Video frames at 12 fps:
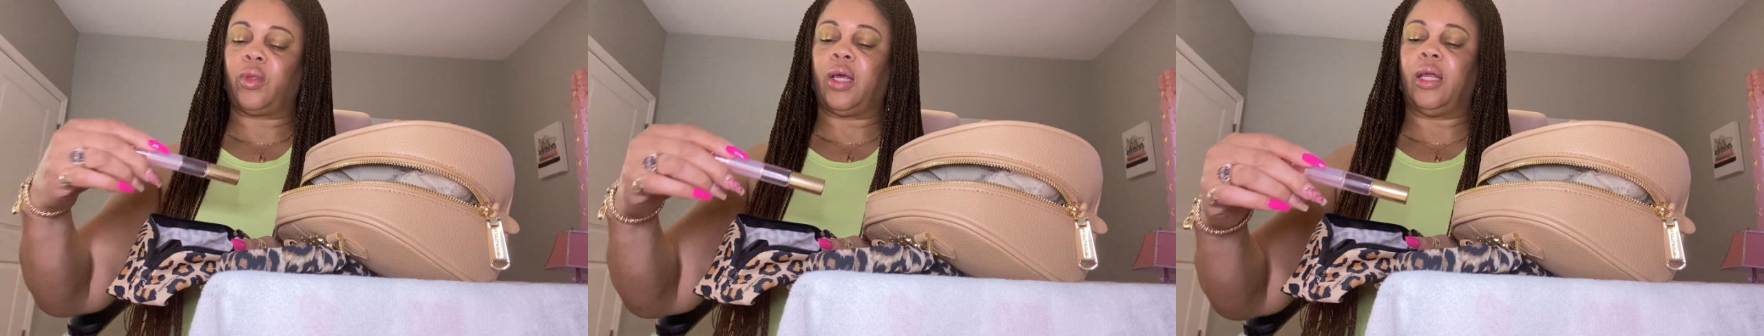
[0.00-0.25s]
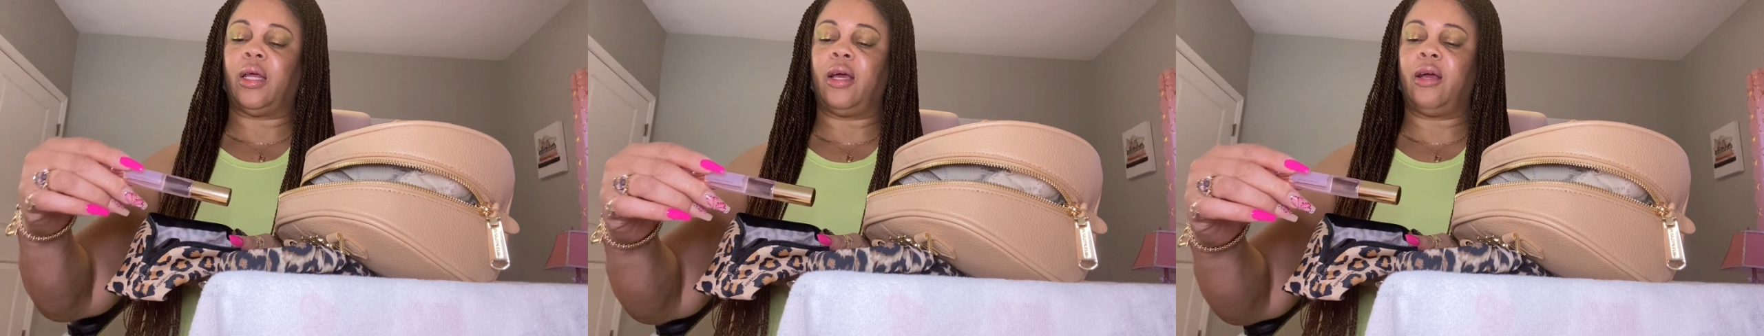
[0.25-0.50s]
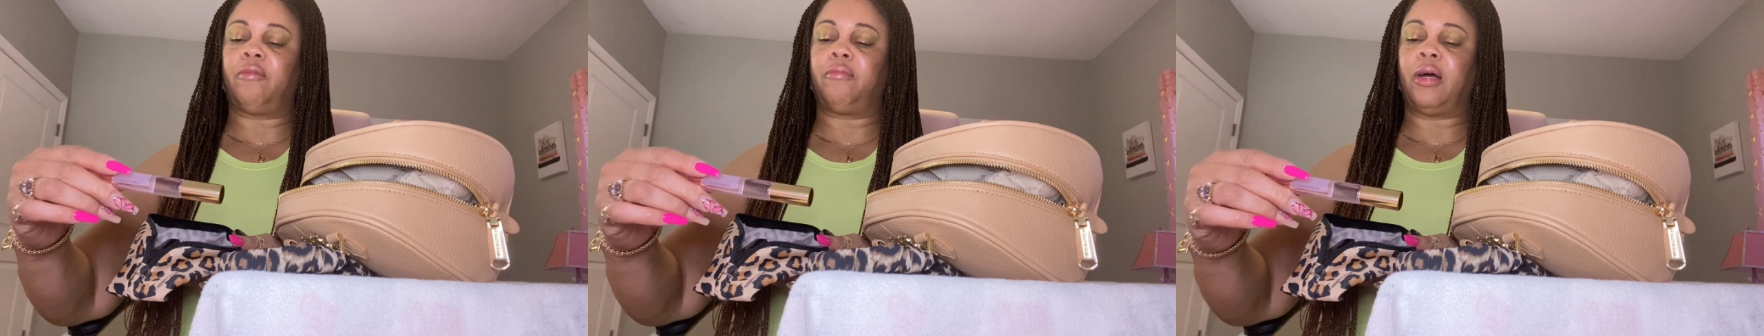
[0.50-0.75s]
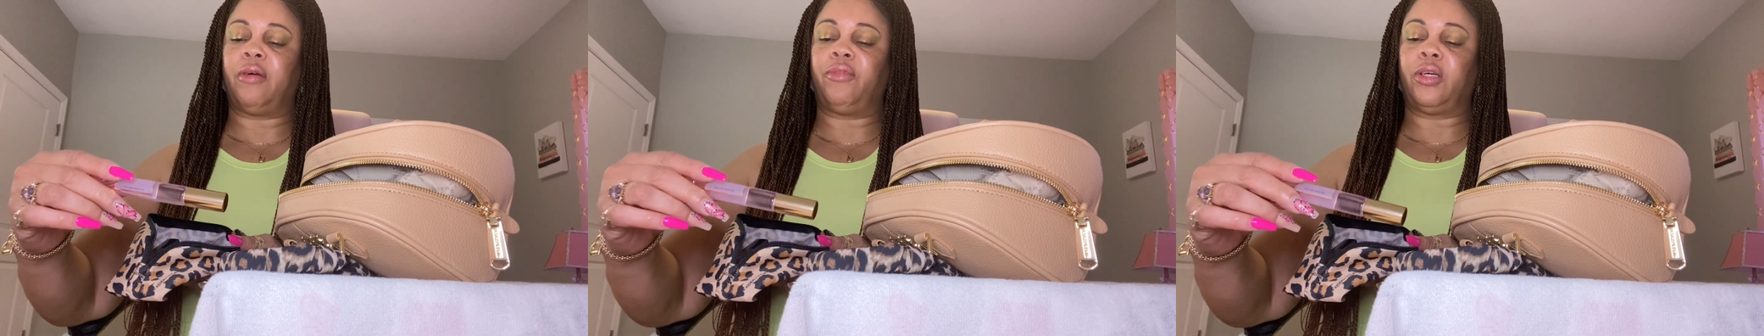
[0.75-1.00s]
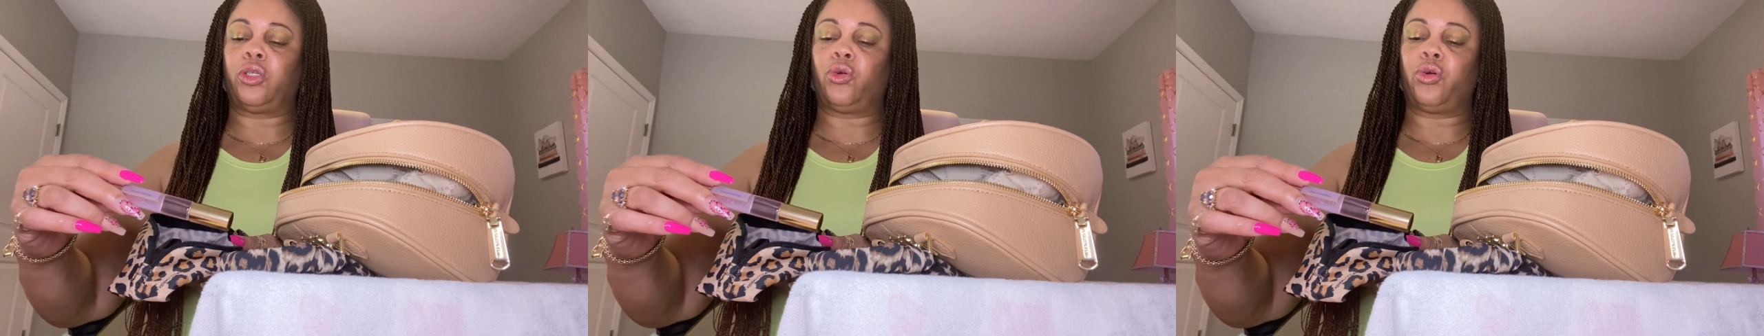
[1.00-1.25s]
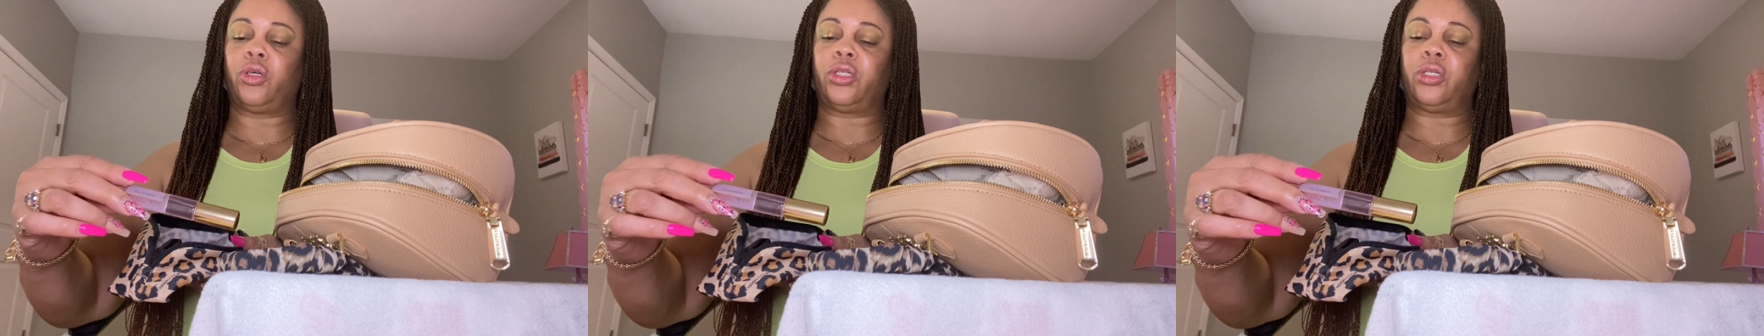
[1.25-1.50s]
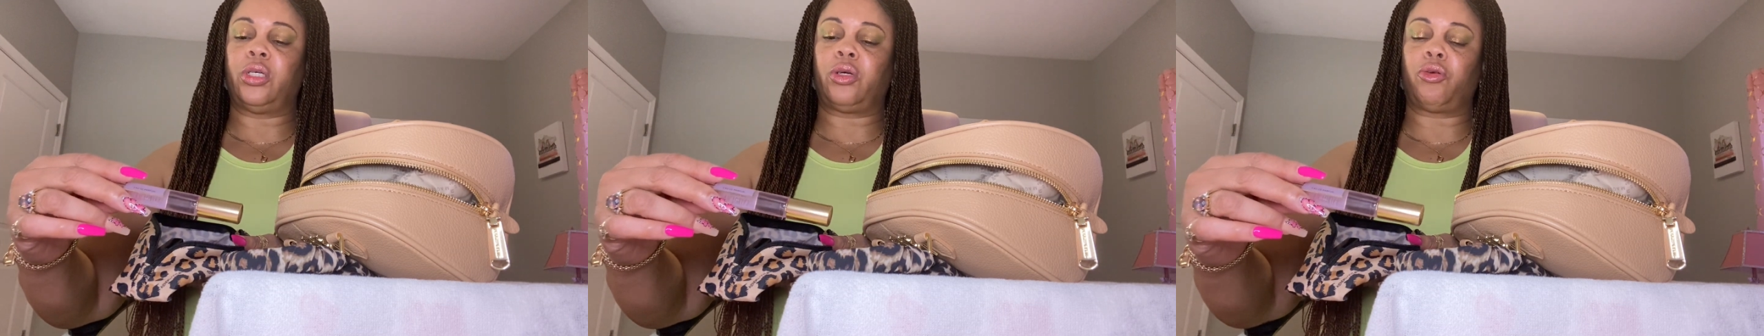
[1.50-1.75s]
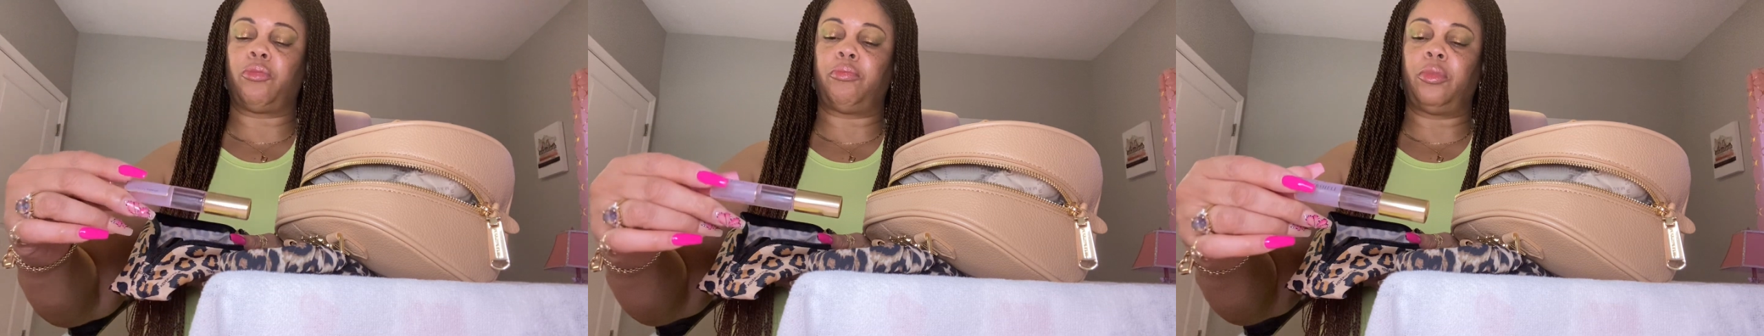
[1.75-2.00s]
And I have my Victoria's
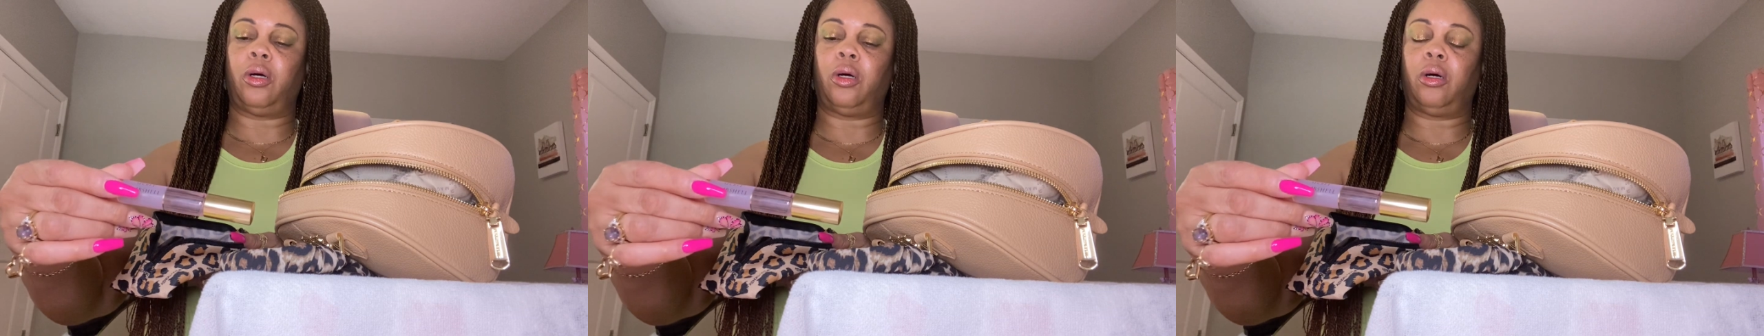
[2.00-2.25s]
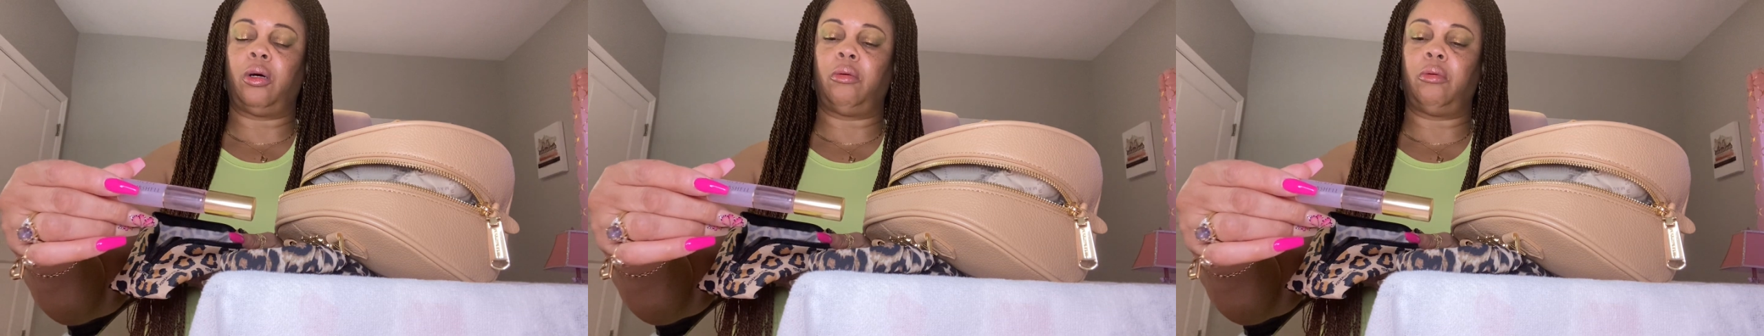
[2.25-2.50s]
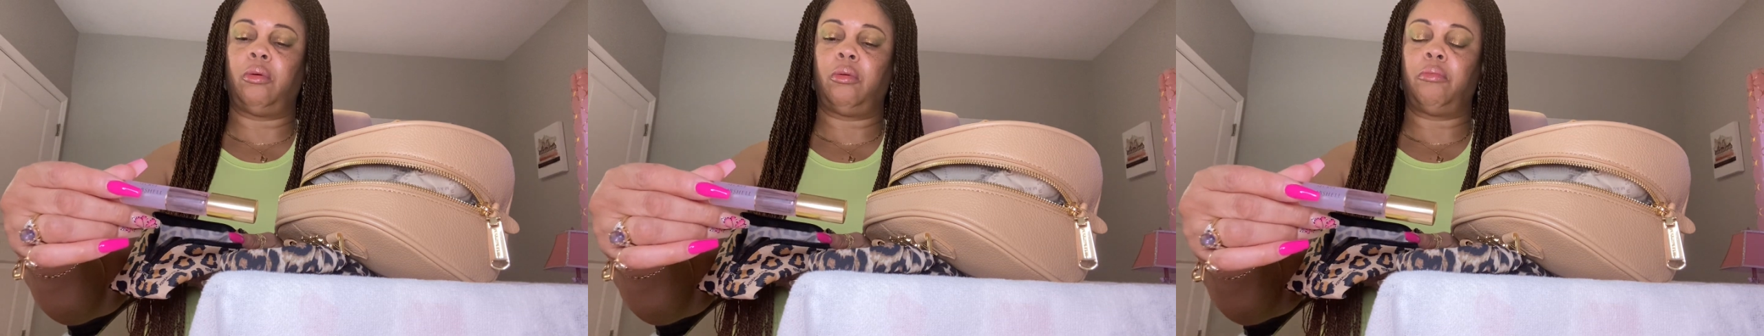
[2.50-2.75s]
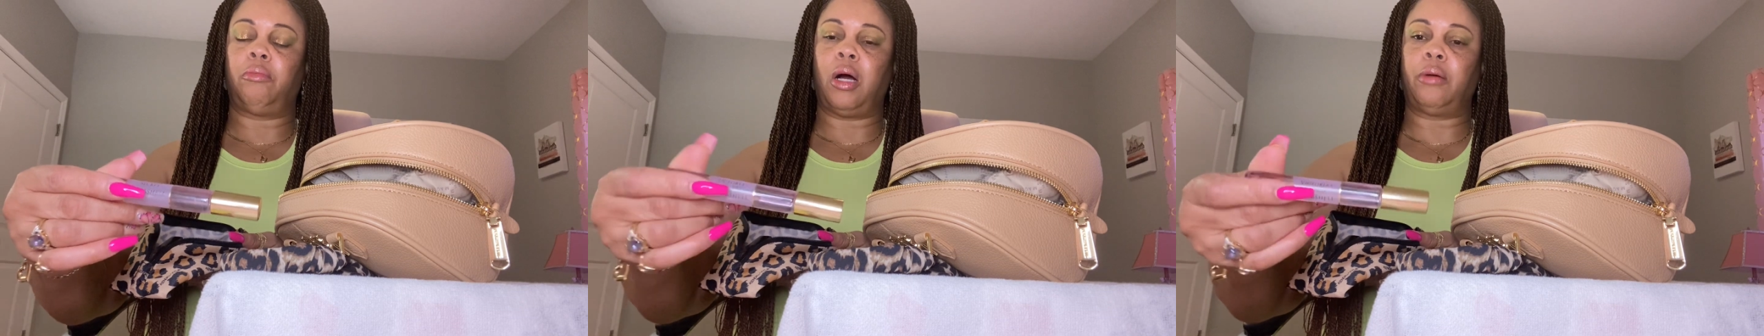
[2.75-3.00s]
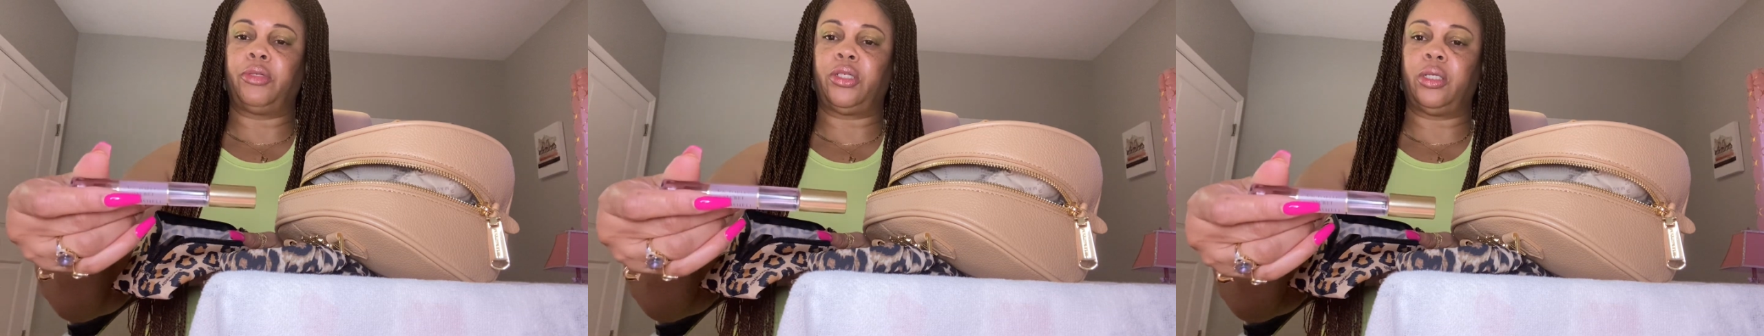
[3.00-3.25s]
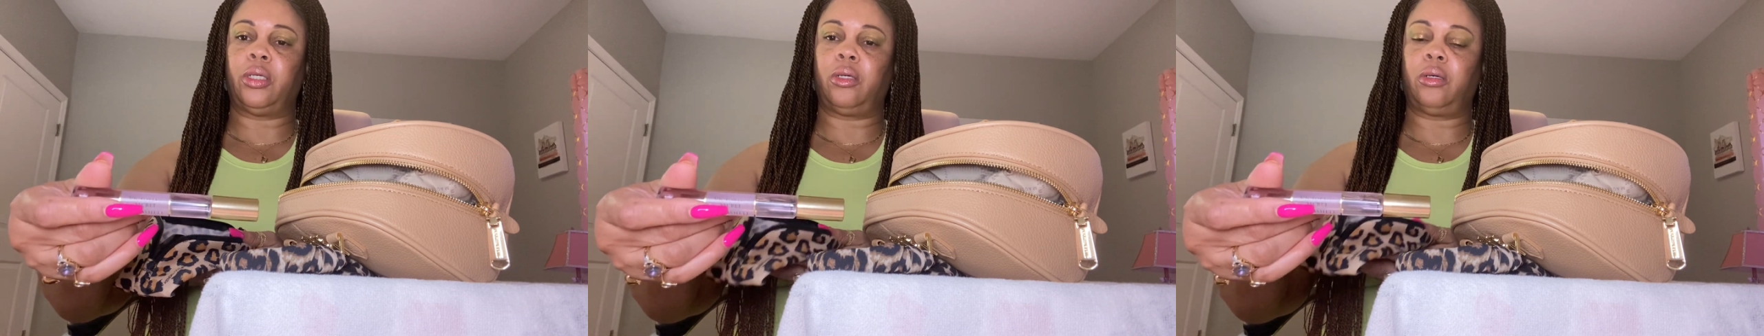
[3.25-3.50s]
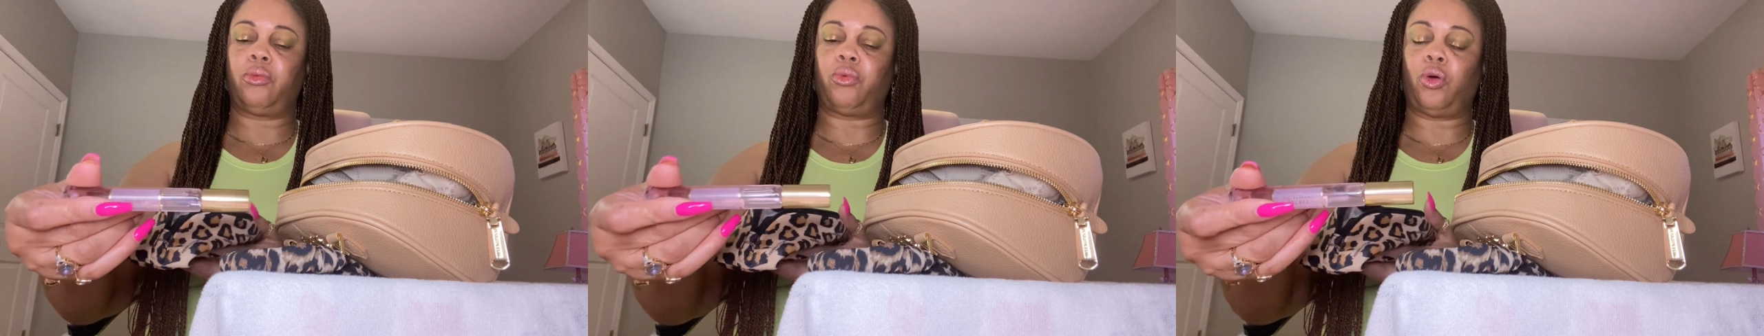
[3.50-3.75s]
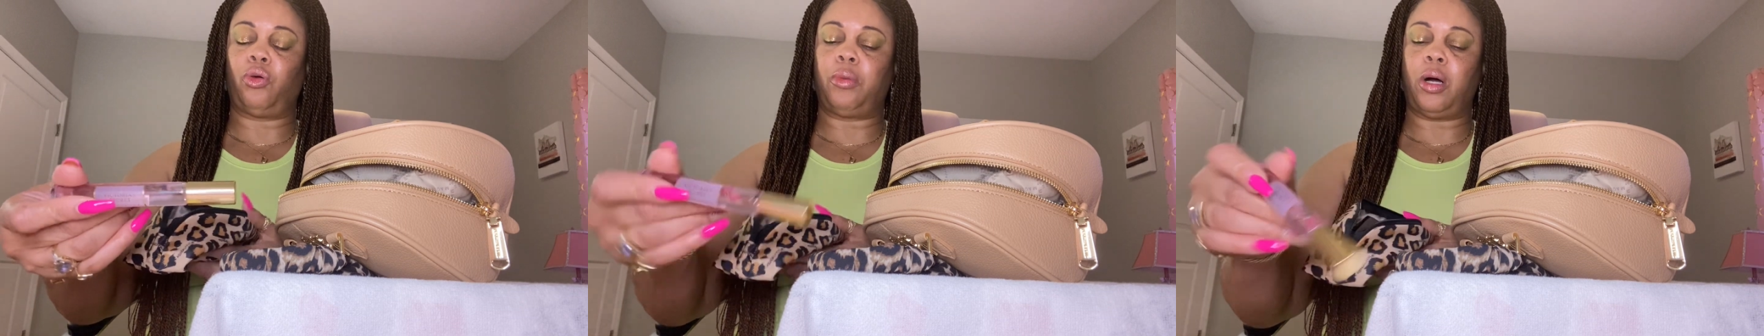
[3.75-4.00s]
Secret uh, Bombshell
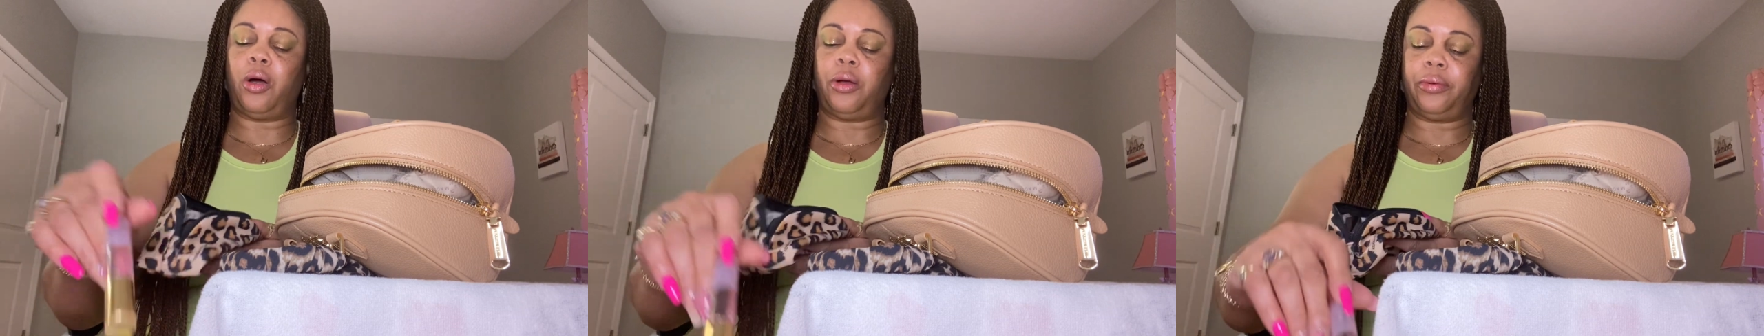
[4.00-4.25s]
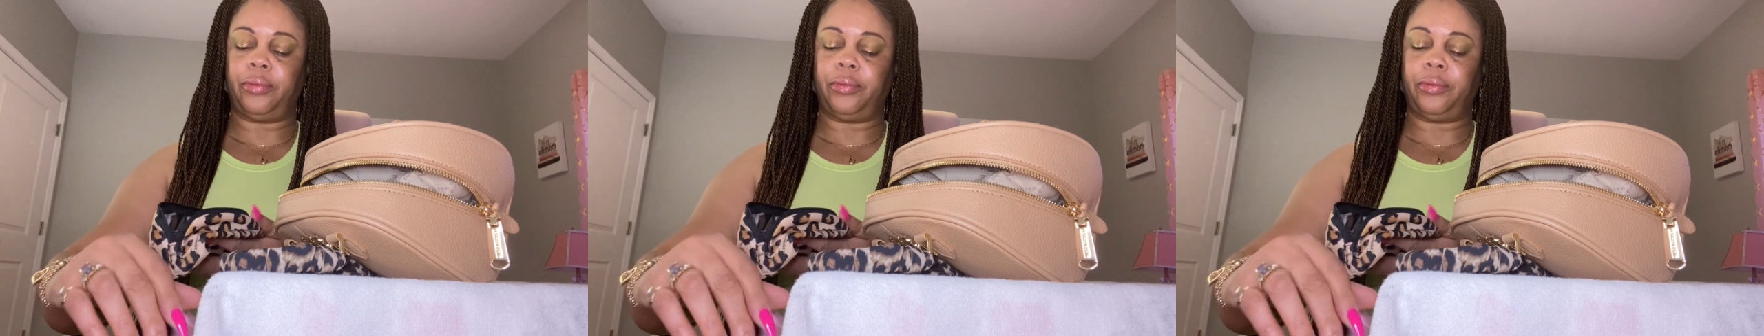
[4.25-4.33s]
rollerball, Ball.